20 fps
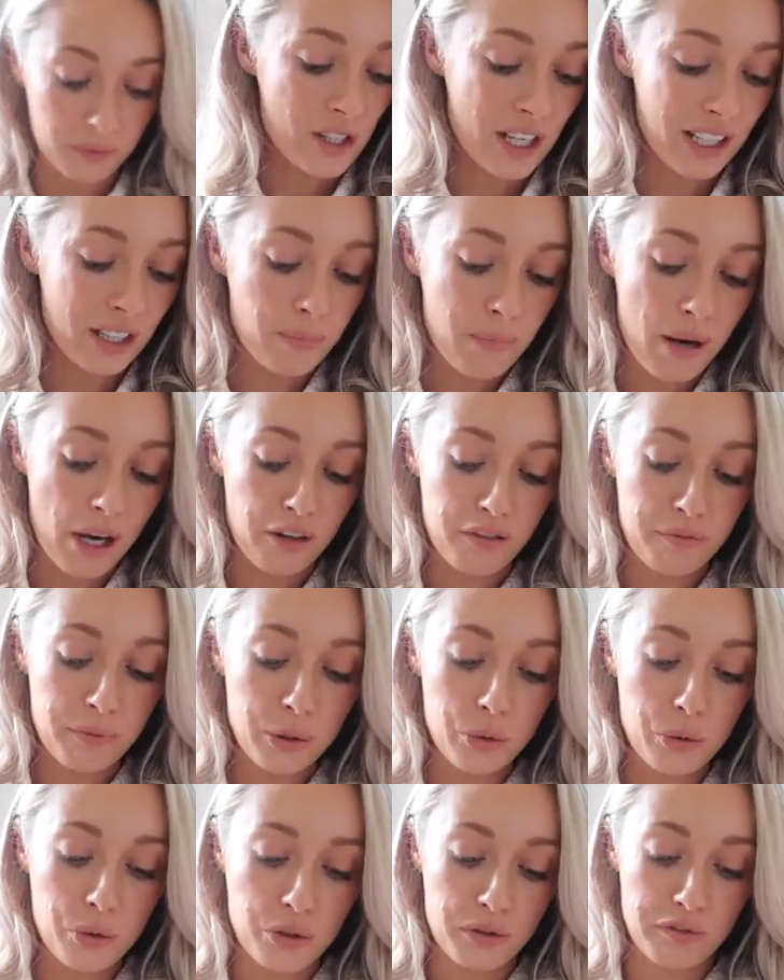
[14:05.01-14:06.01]
Second pair of
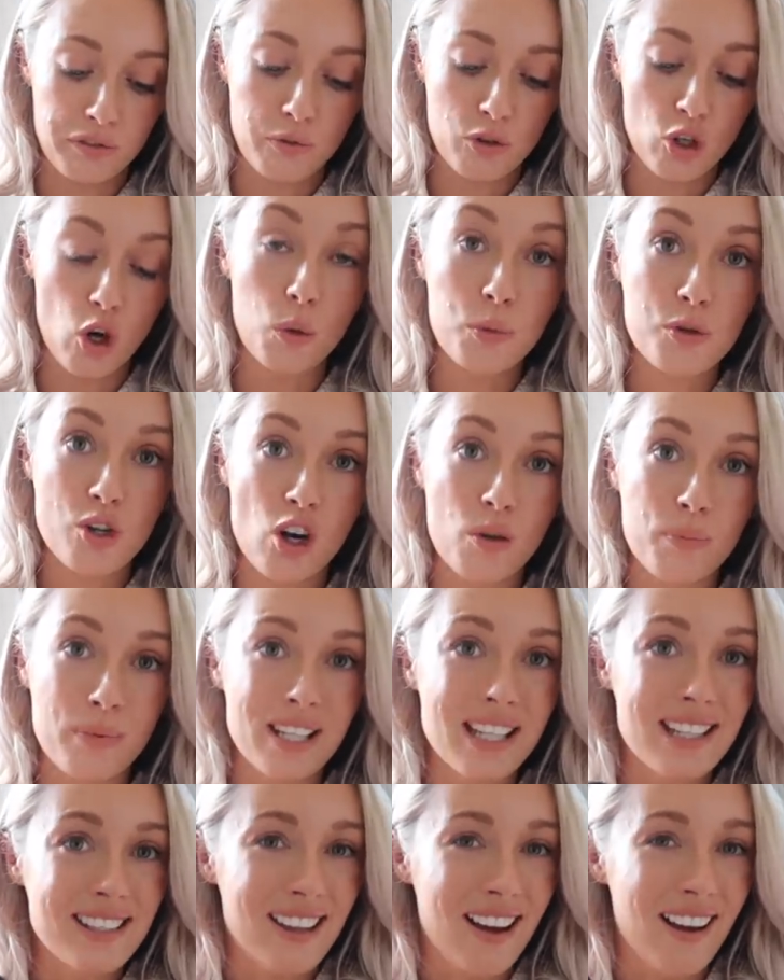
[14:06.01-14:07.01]
mules from Topshop.
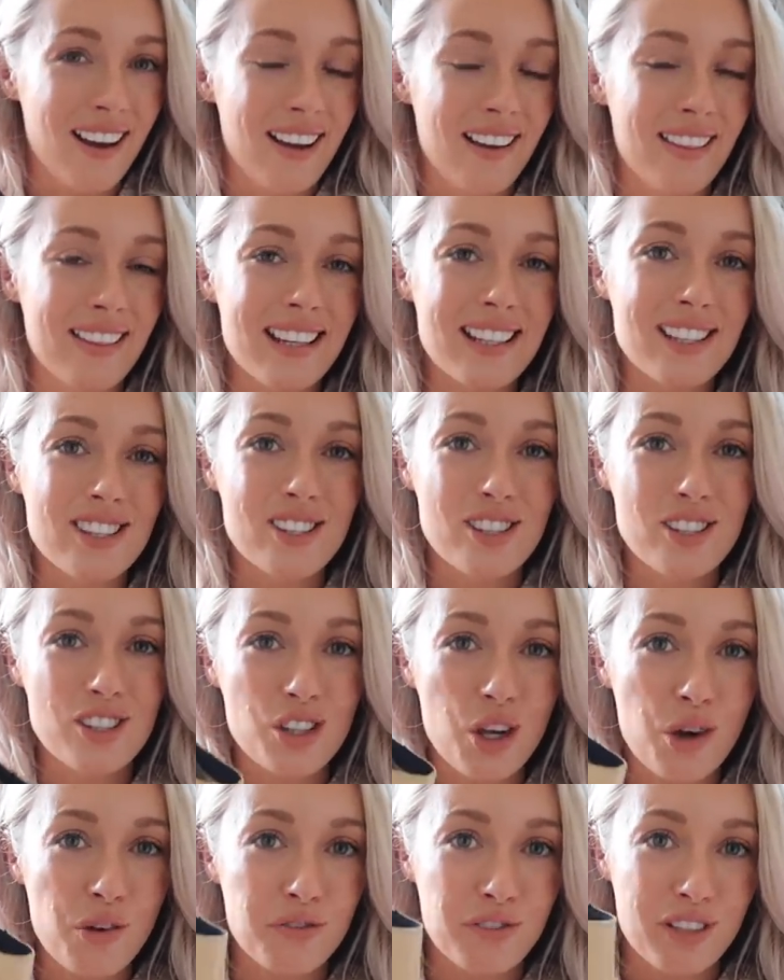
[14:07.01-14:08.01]
These are the
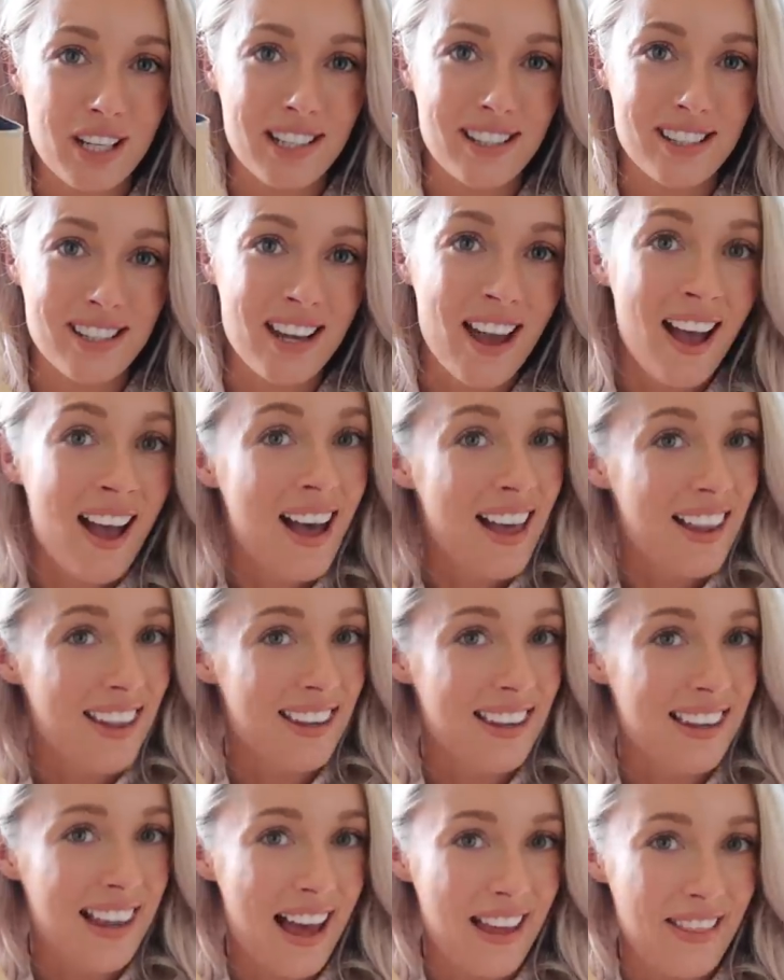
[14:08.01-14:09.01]
softest
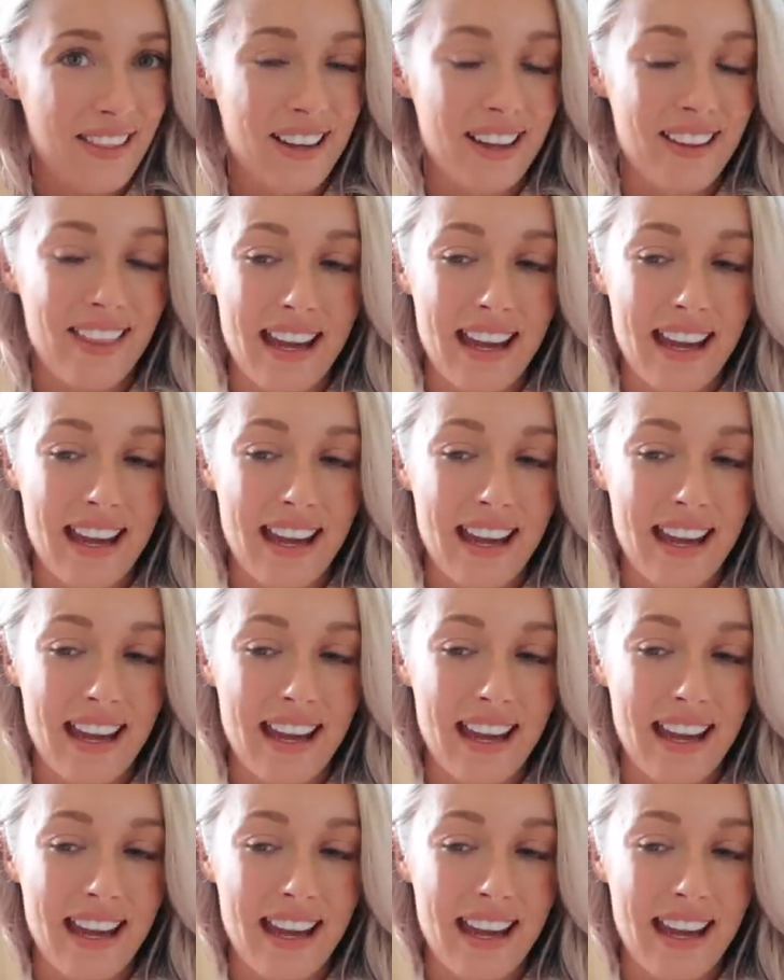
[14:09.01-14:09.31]
leather.